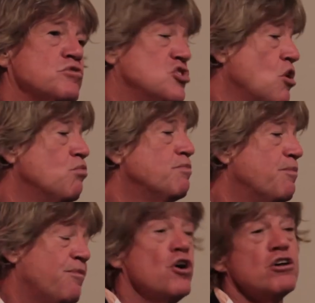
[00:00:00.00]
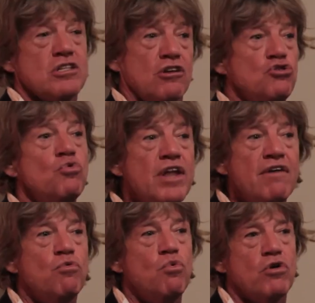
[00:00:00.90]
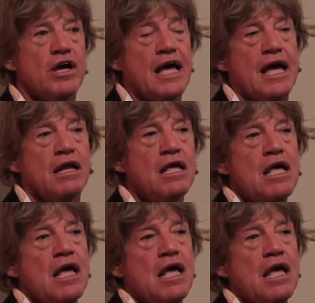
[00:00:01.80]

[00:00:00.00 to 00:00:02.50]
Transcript: told first that you'll never walk again.